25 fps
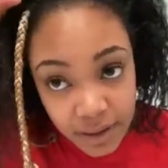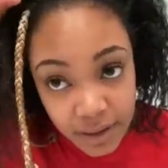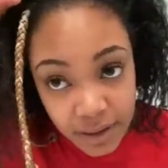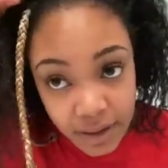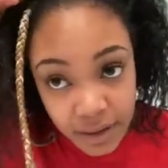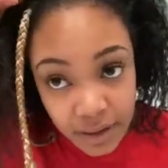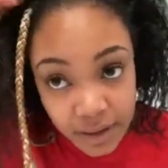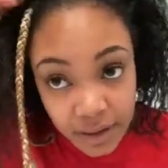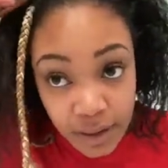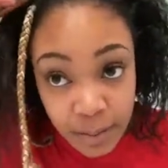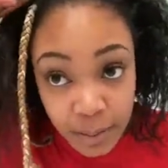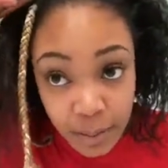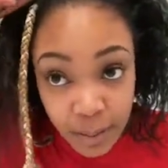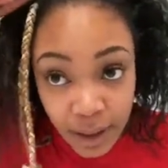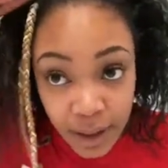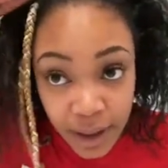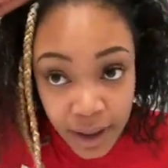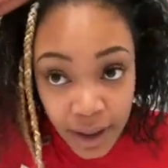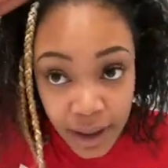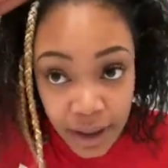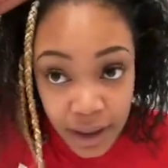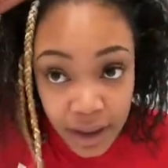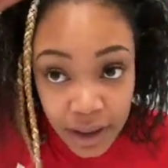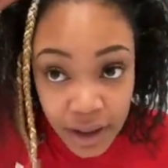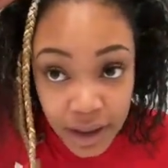the
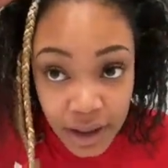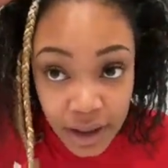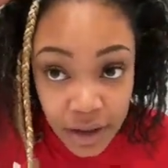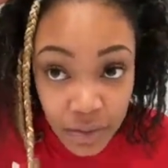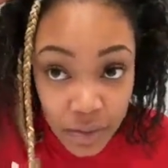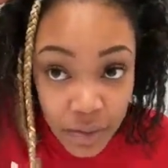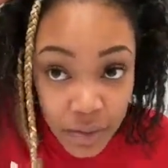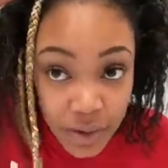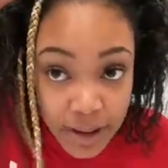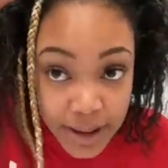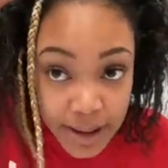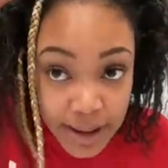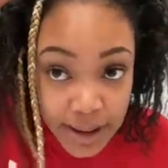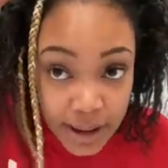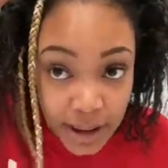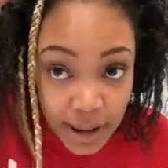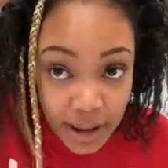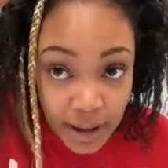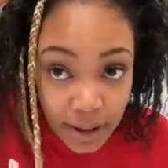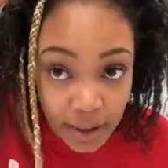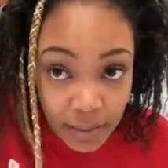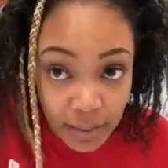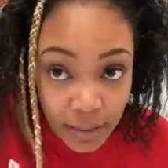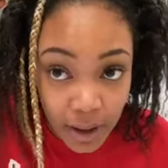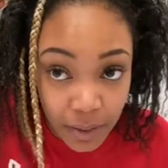braid, and you will see
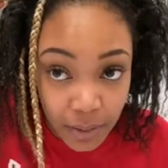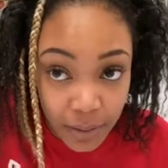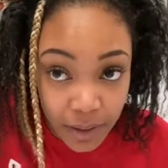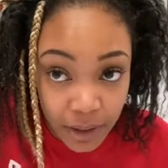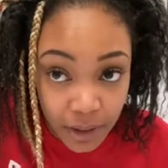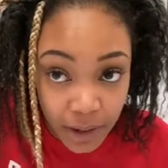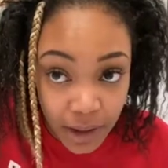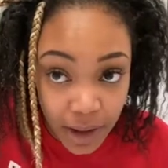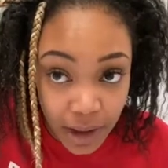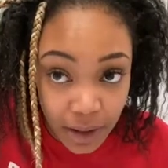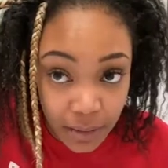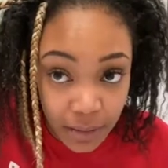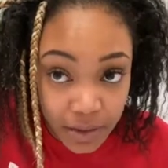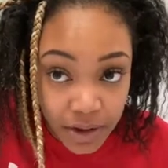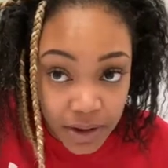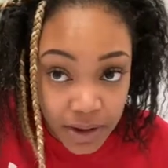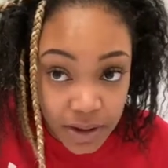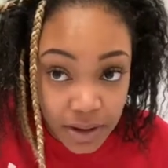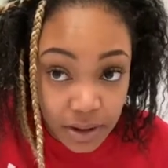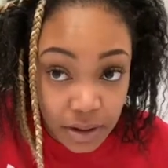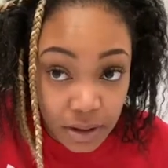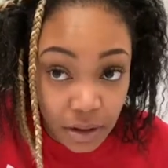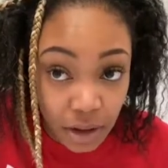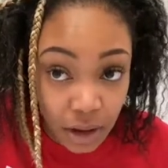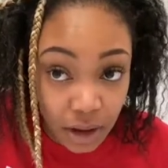my real hair, which is the
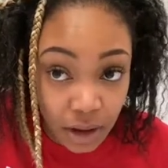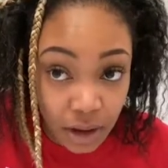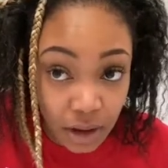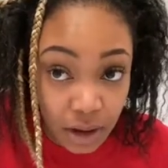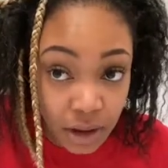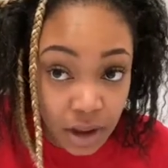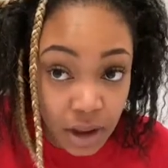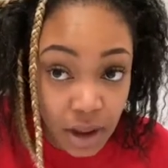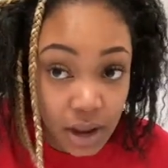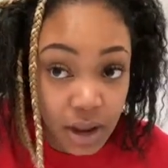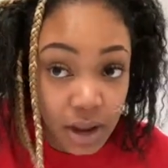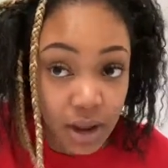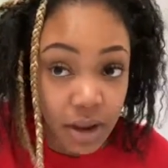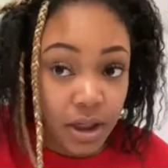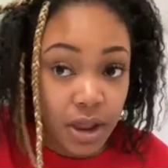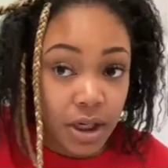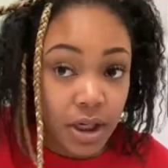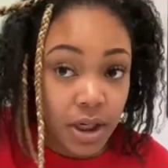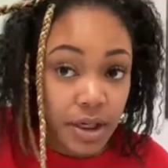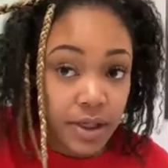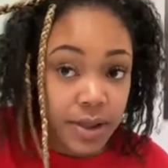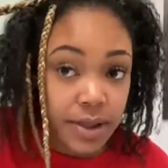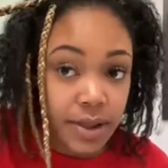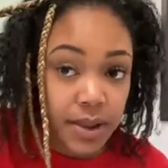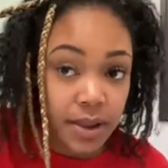darker color.
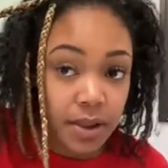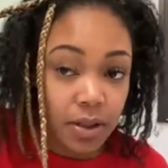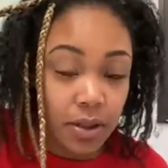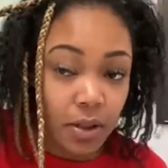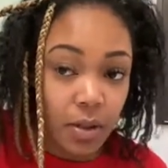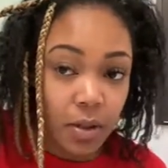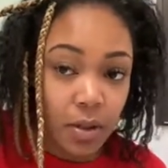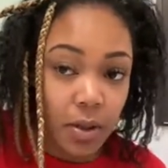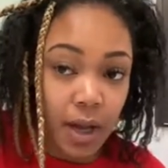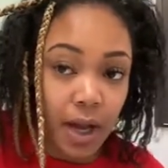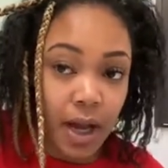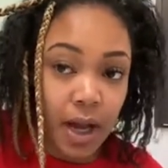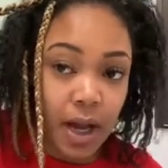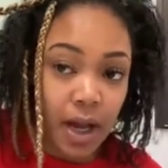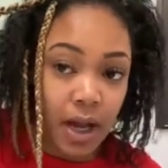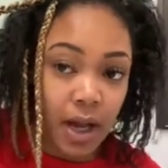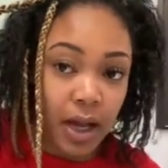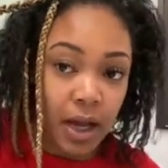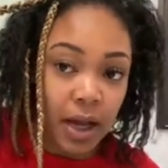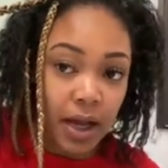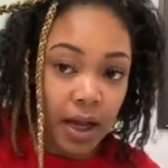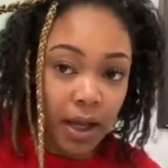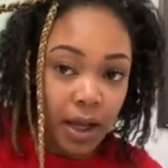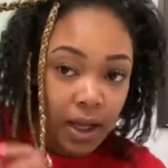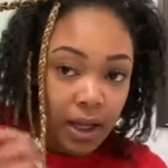So
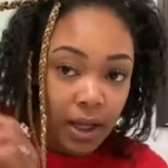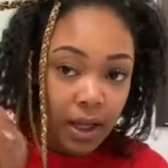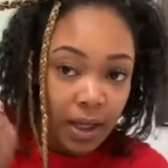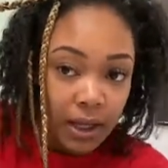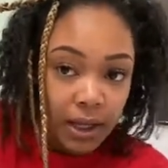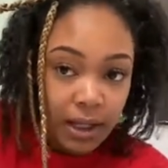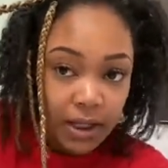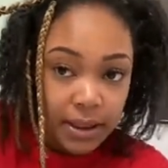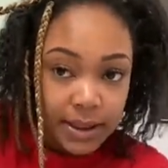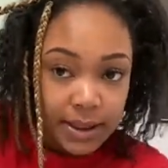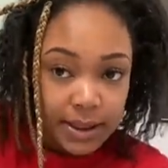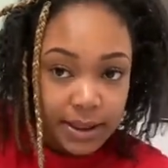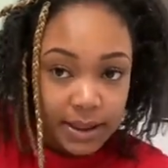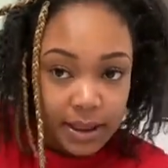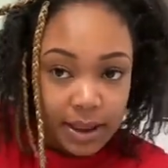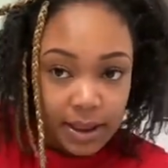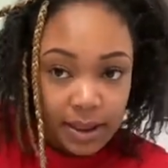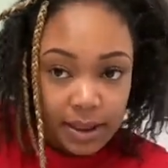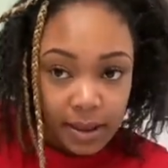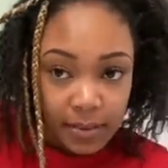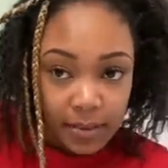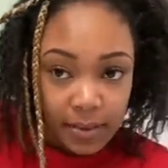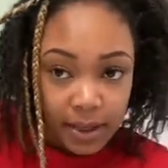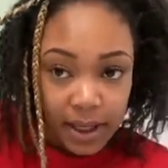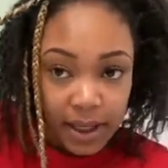I see that
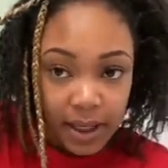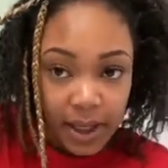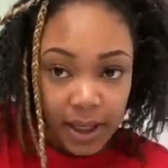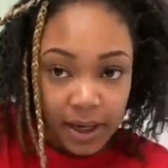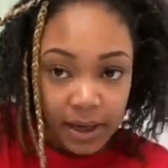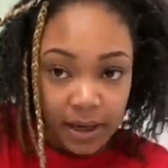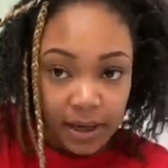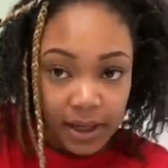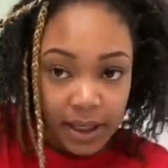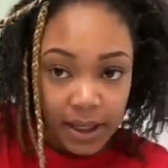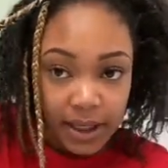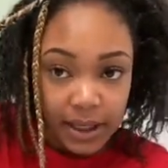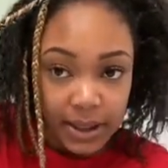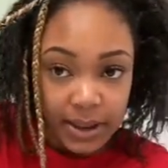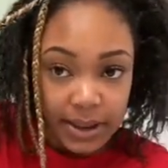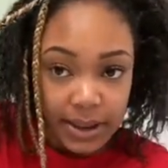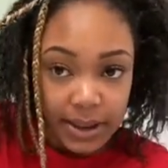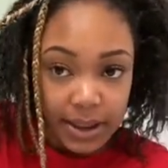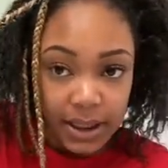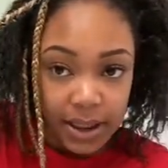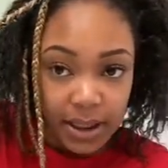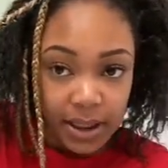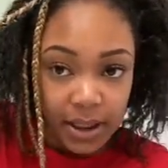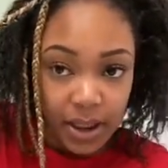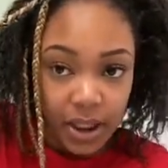my hair ends
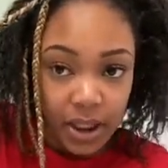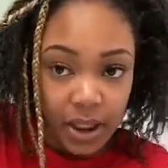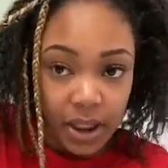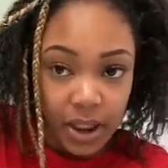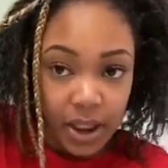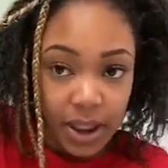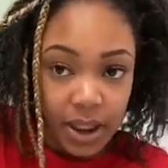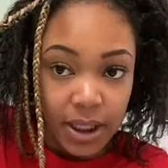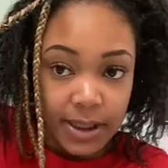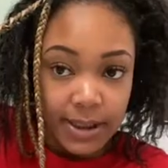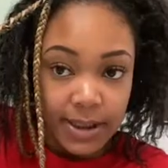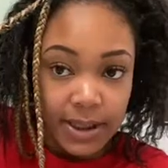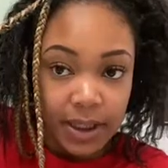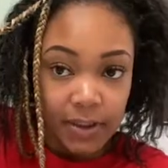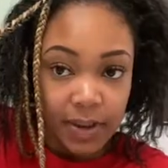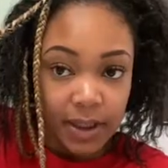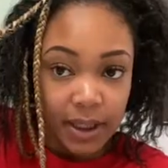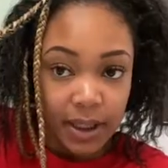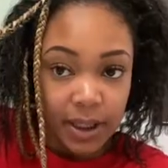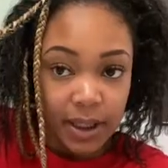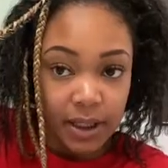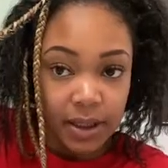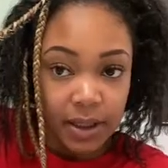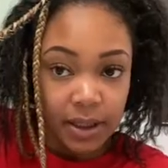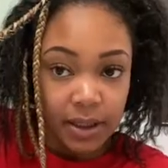here, so I
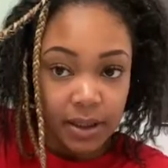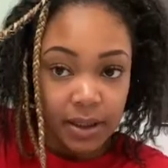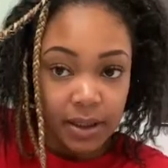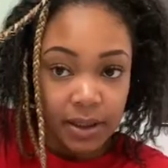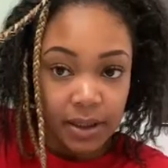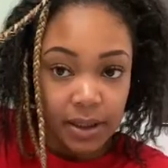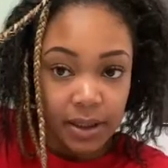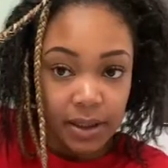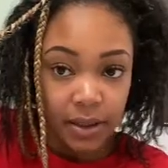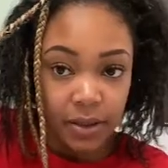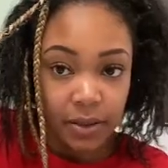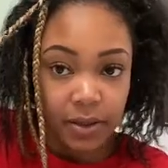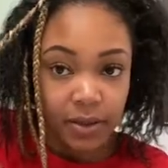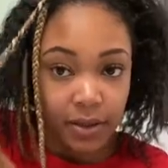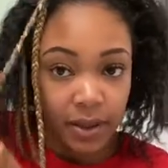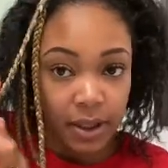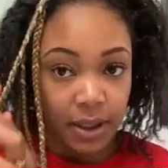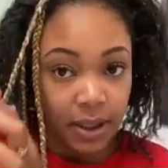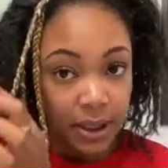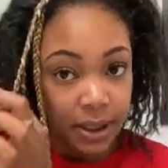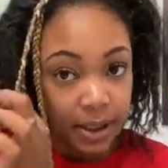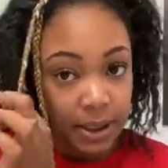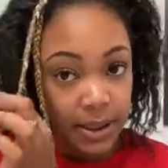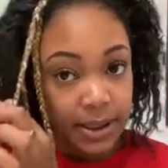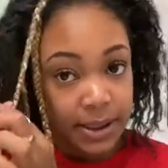cut it here.
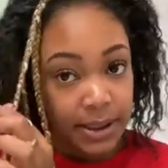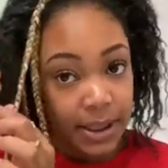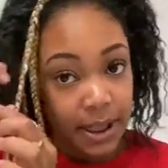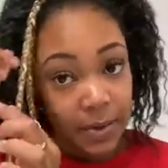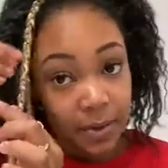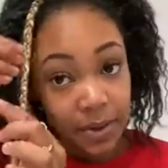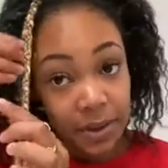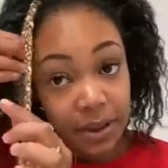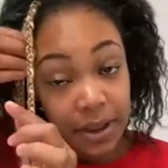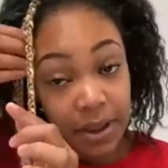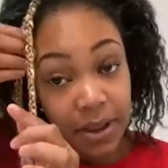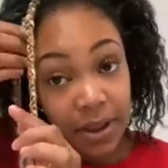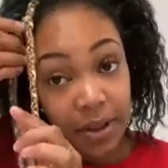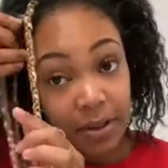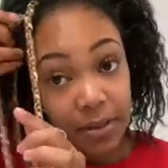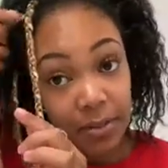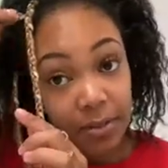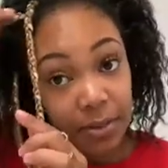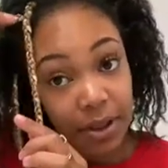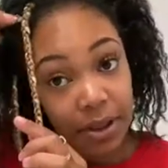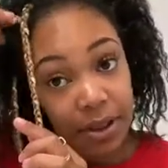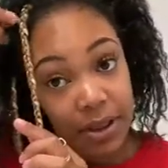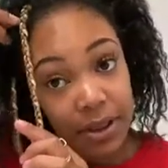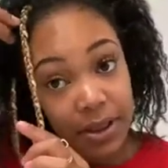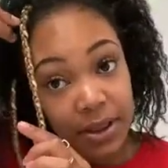Same with the other
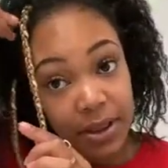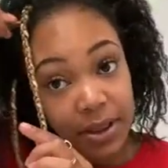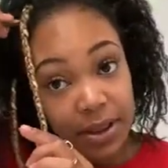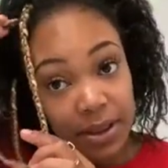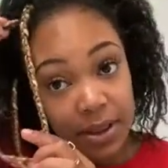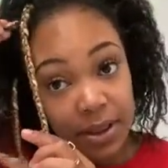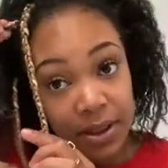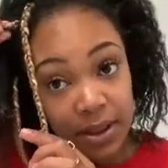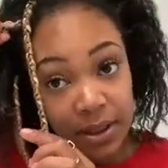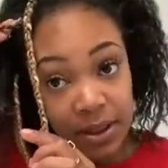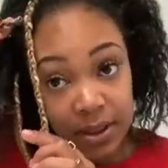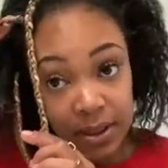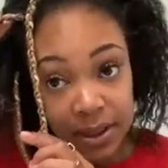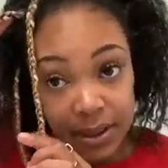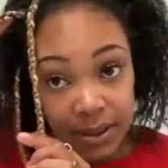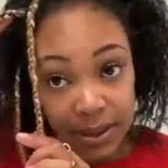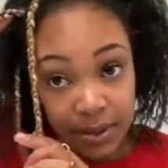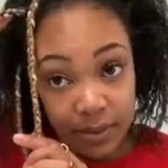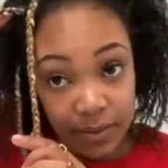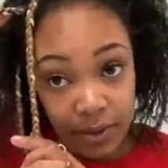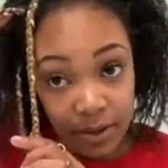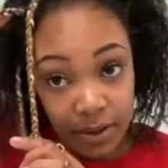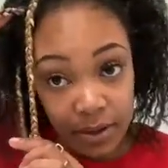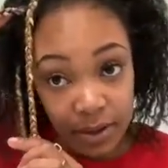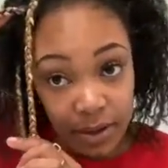braids. This
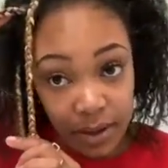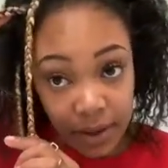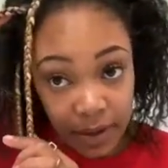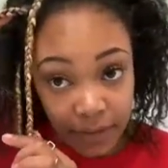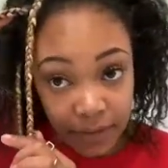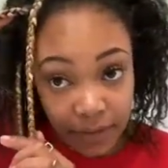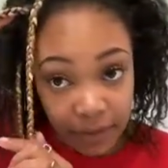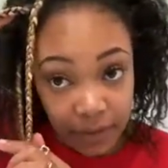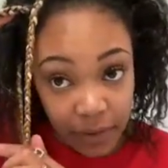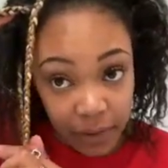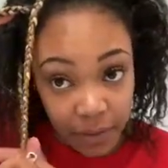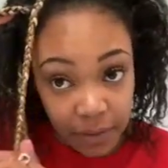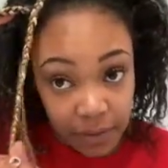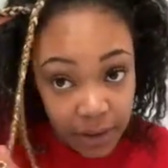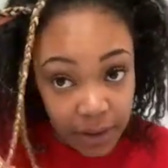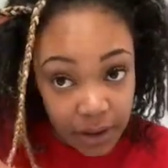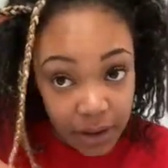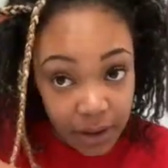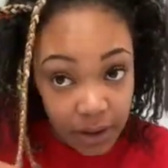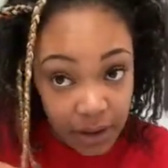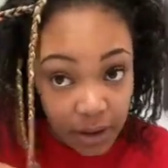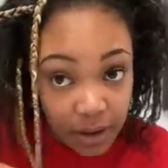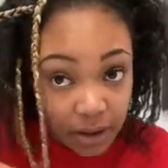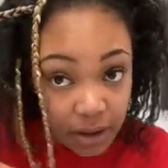one, flip it,